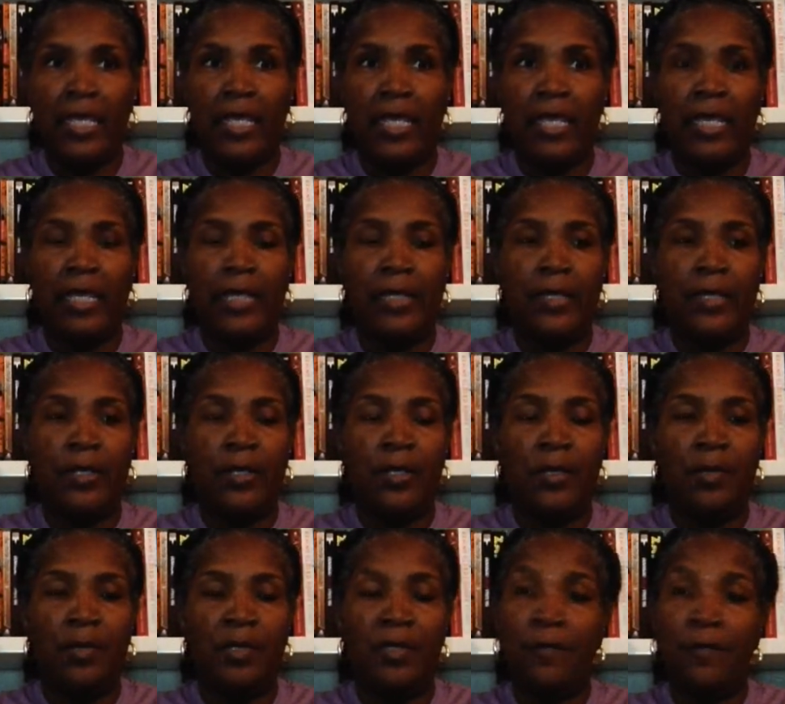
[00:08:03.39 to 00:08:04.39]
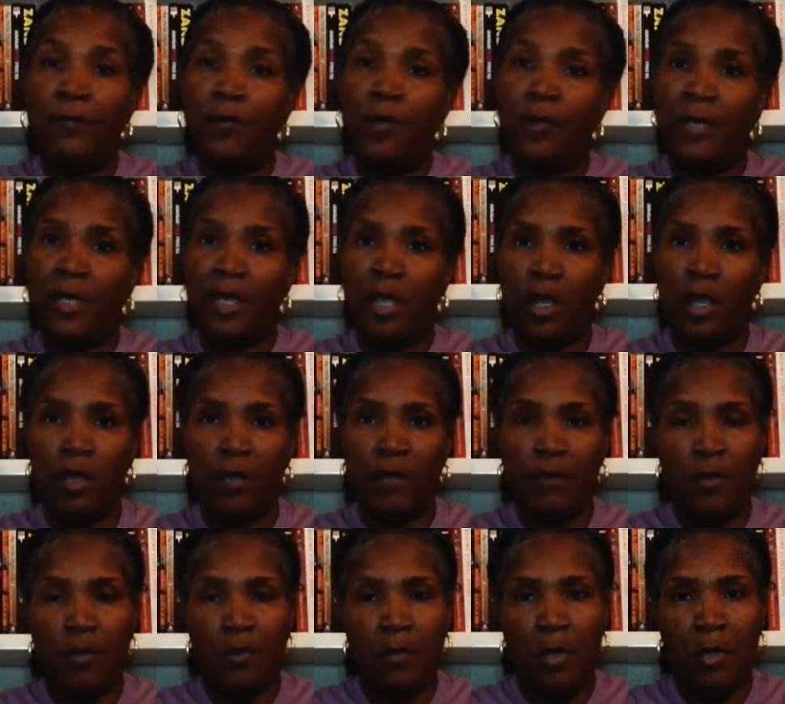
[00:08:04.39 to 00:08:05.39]
and um, informing her of
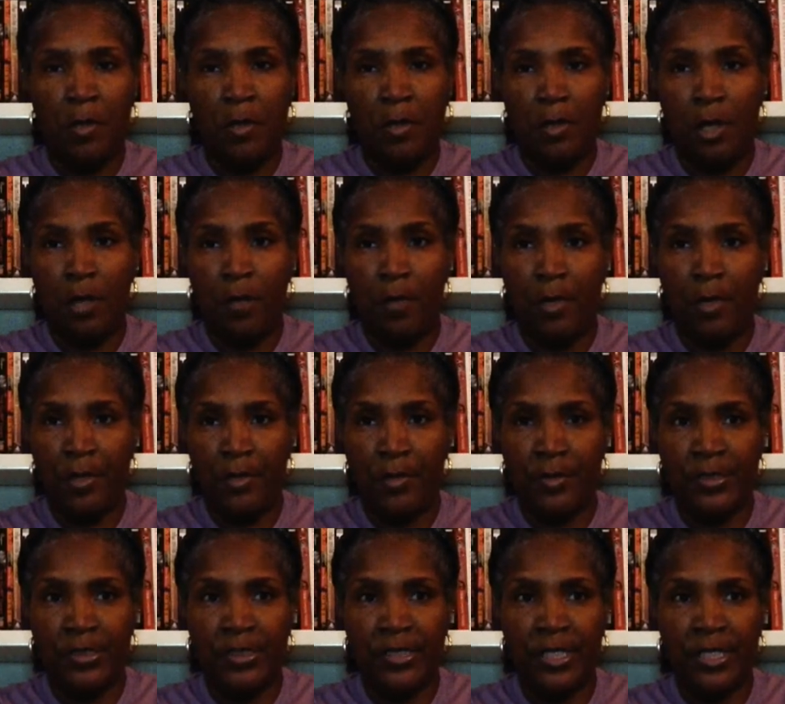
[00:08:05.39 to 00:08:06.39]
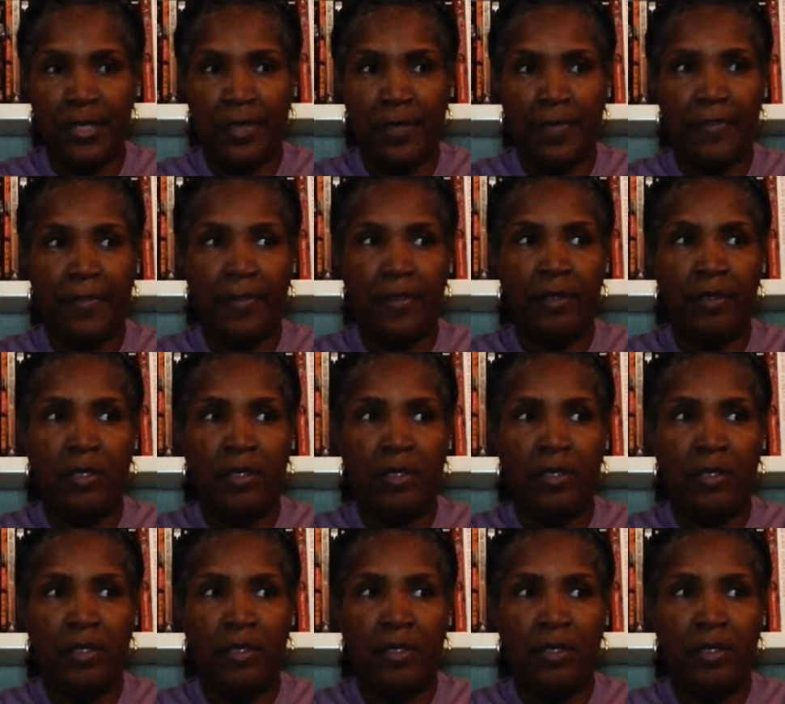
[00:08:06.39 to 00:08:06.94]
her, mo her mother's death.